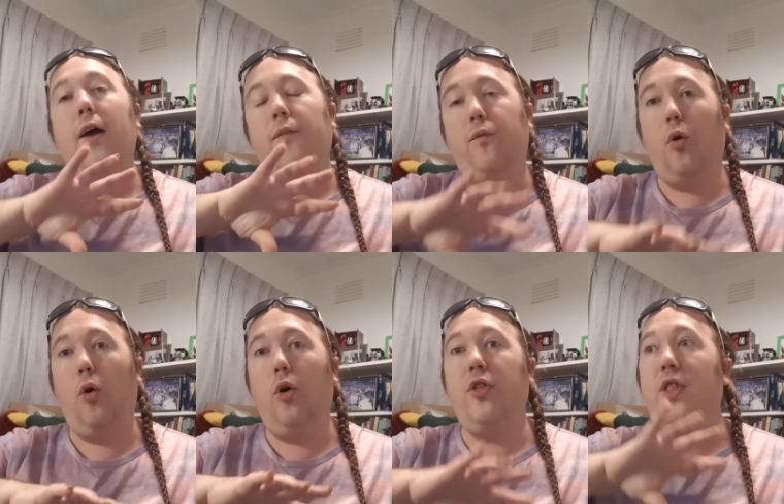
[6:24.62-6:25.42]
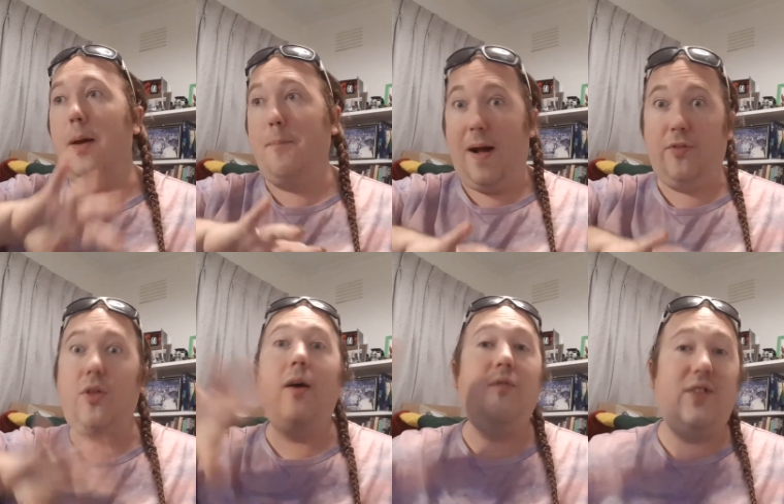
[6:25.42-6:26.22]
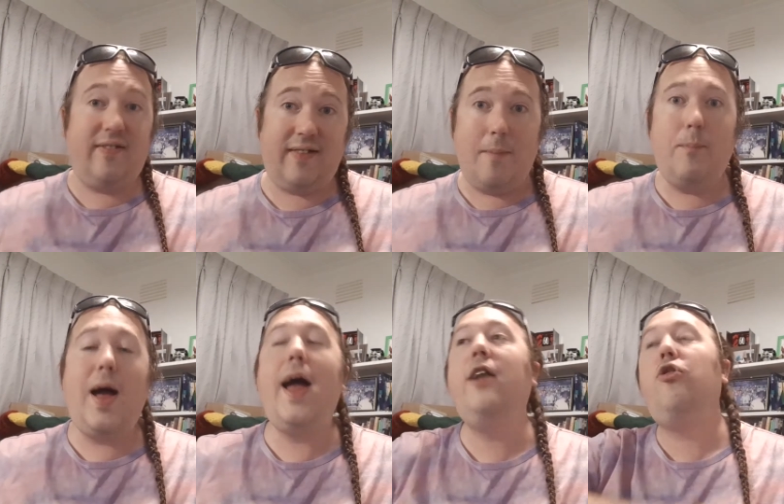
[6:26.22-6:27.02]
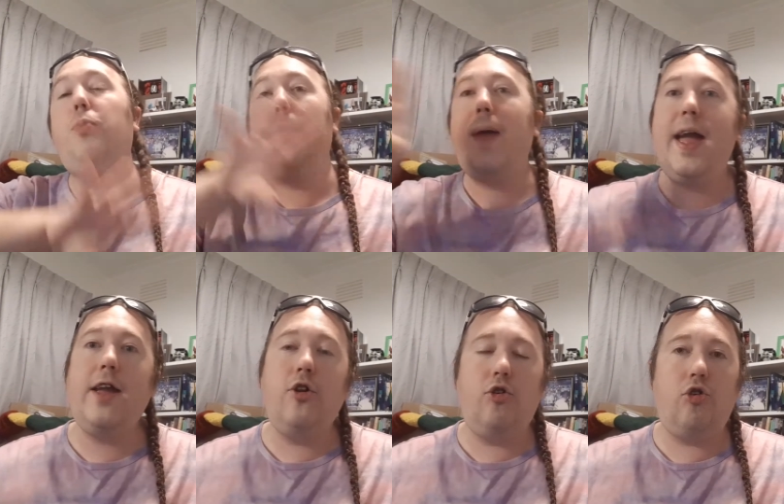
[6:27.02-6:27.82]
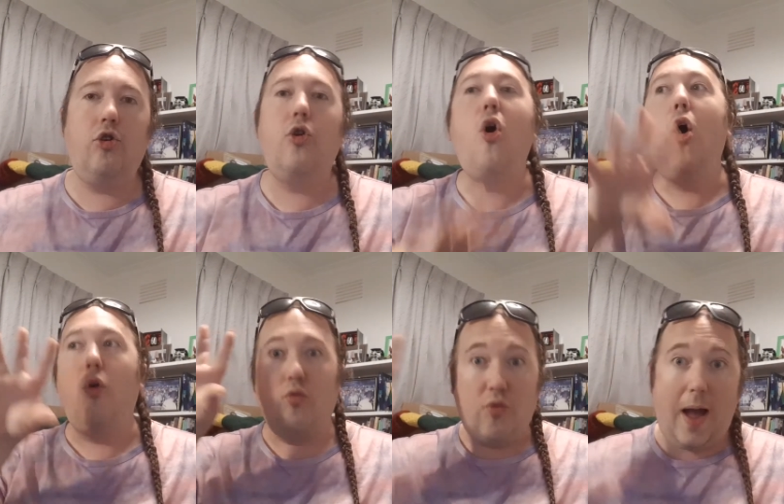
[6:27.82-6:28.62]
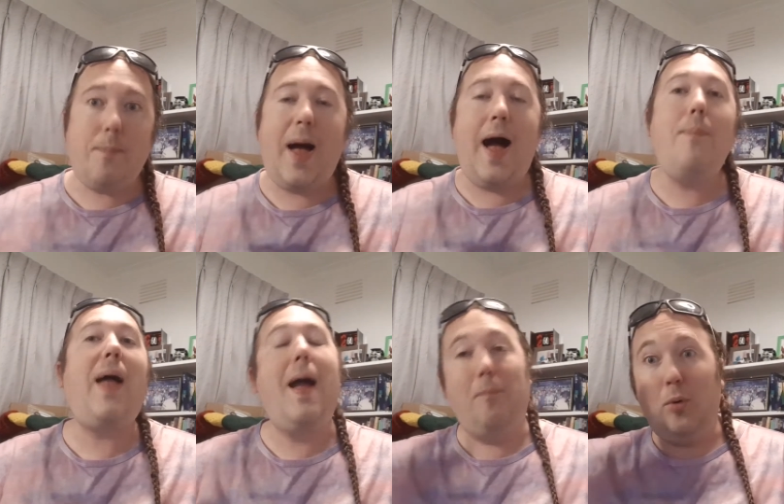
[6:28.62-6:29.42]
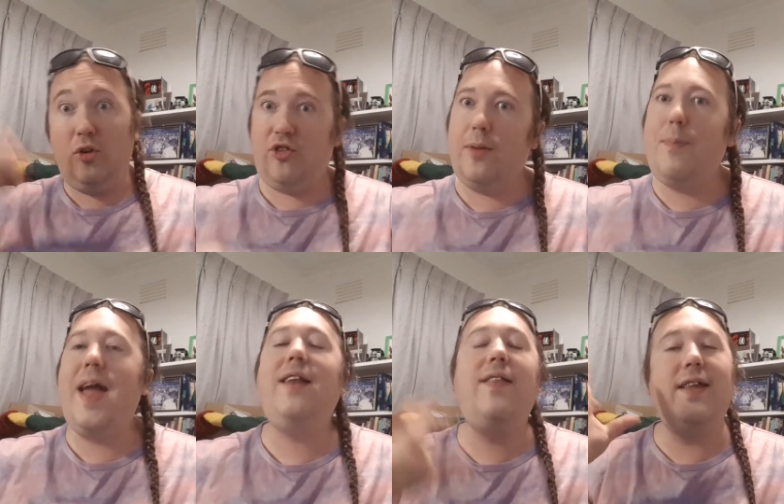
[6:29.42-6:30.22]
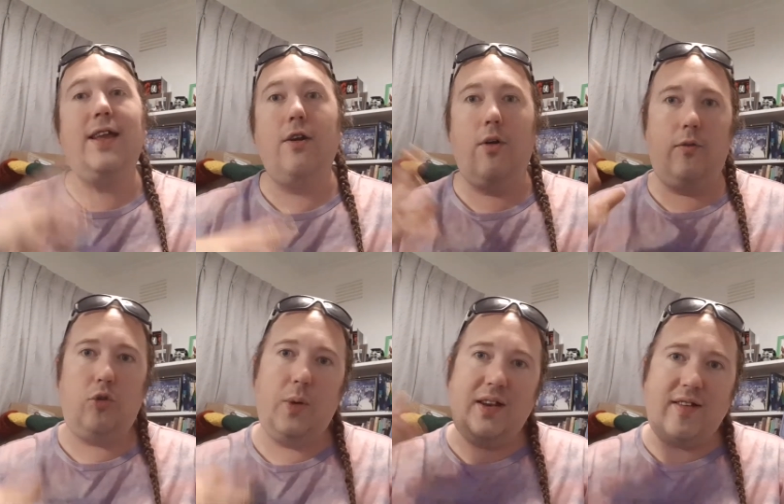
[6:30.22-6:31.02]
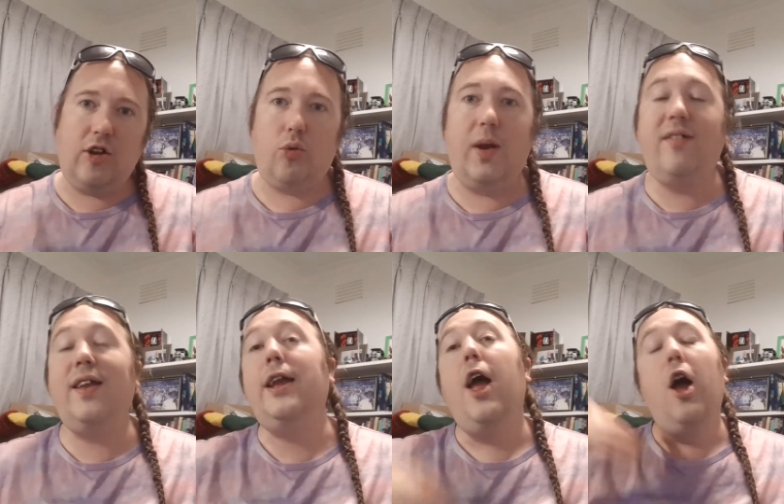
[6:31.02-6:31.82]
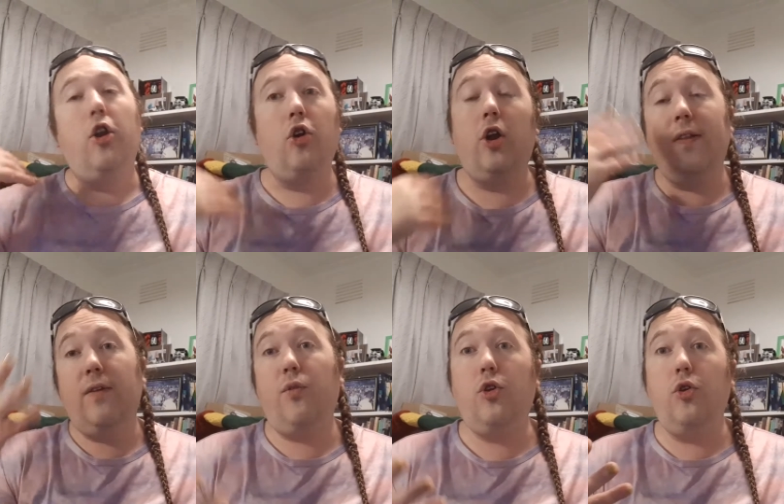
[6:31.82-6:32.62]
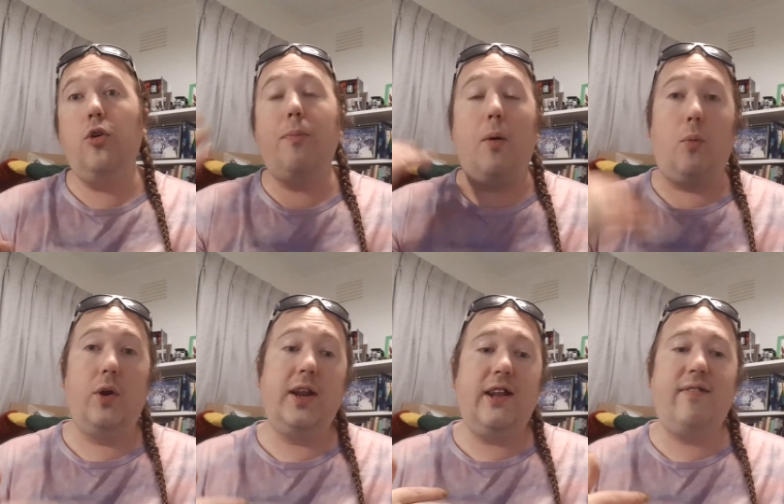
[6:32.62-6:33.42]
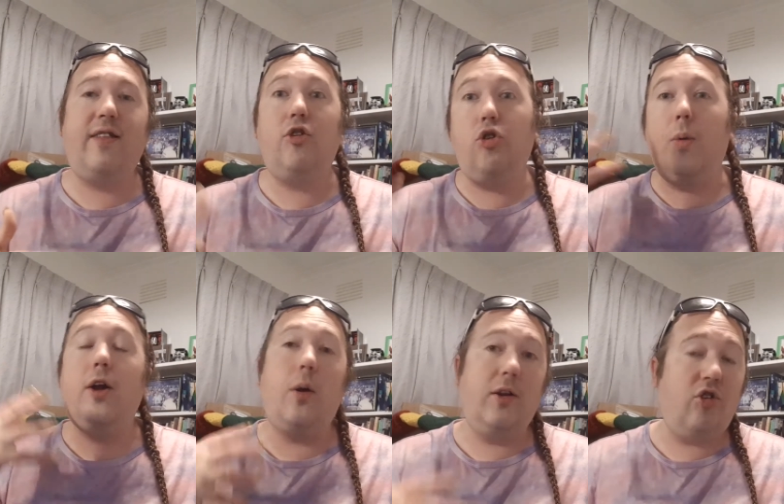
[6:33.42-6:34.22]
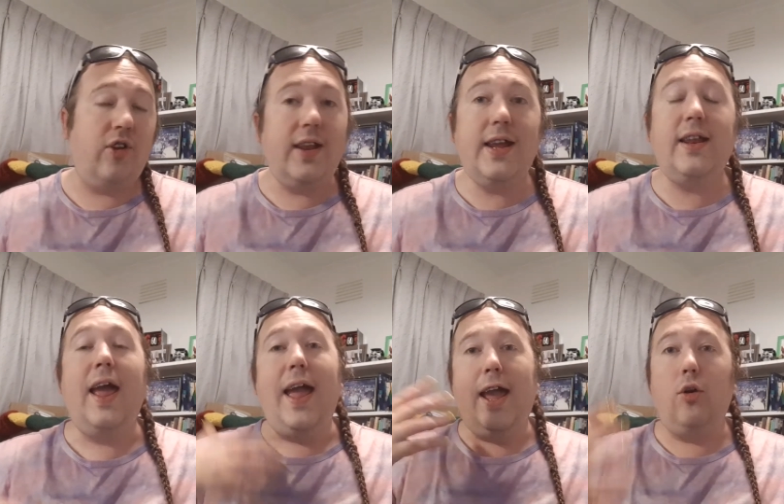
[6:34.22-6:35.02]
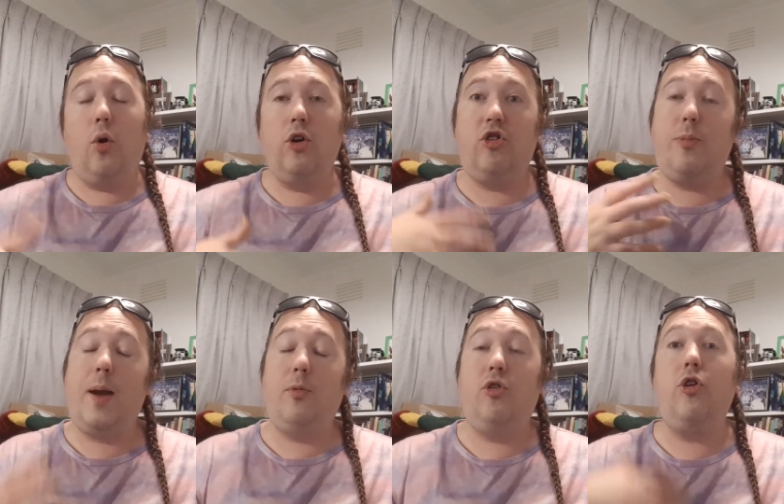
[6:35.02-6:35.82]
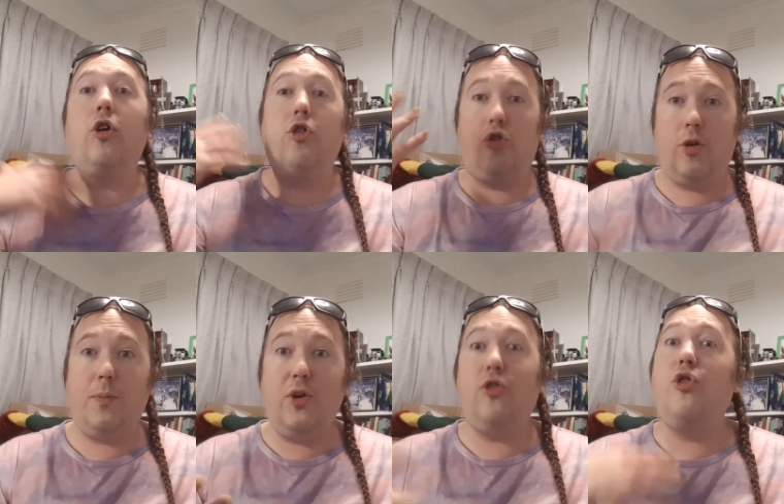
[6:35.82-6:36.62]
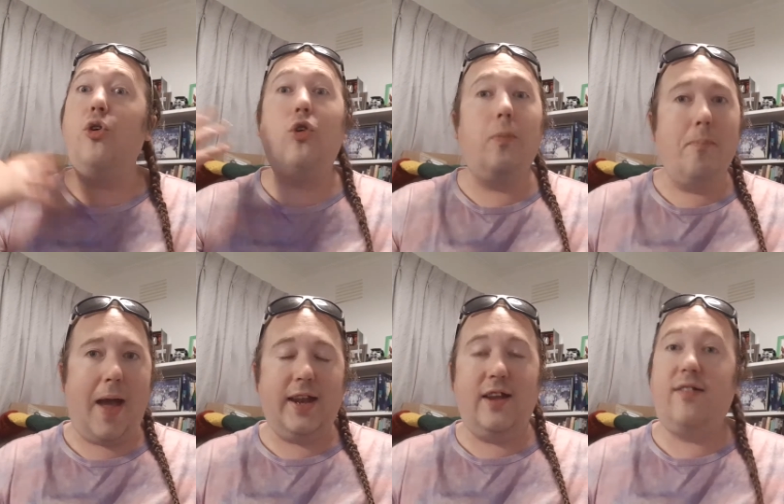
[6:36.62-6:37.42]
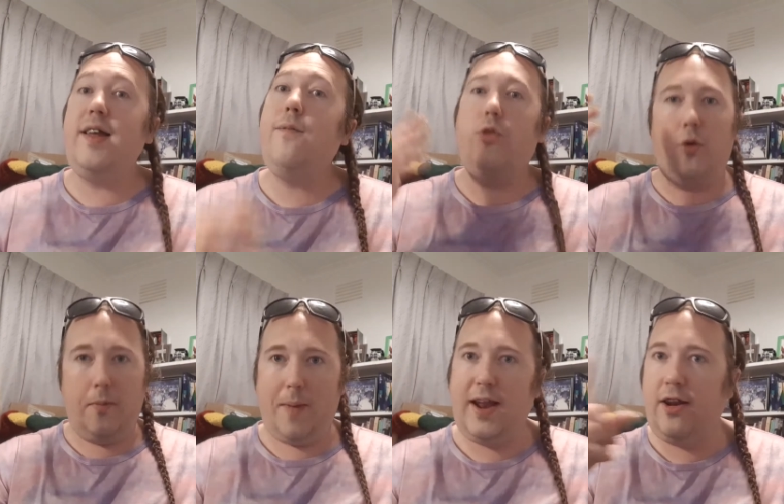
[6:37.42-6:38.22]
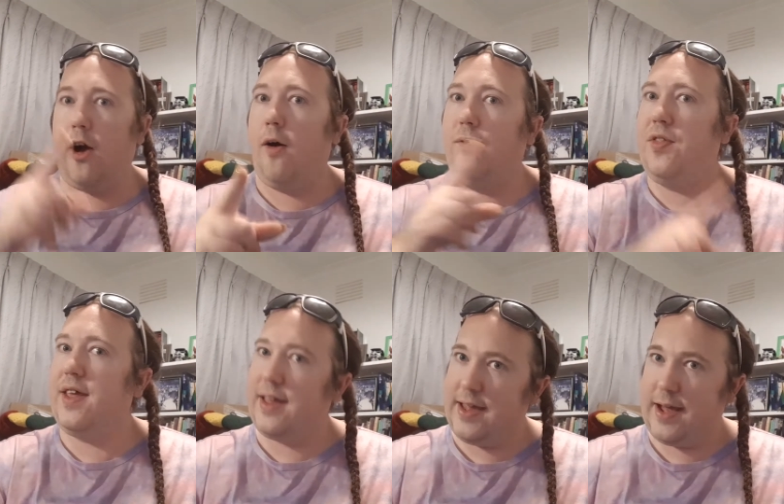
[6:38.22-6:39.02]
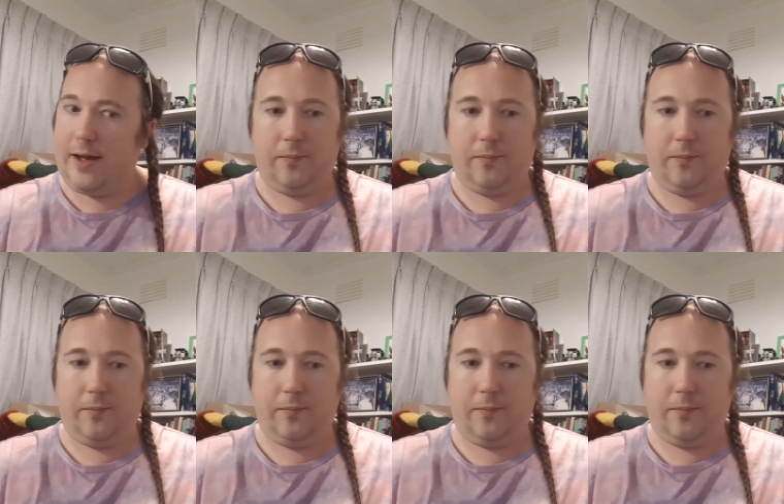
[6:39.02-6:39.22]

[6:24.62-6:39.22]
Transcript: for the month of December, and to prepare you to wrap up and put to bed the year of 2020, not only for you, but what it is that you are going to need in order to be able to contribute to humanity for the remainder of the year.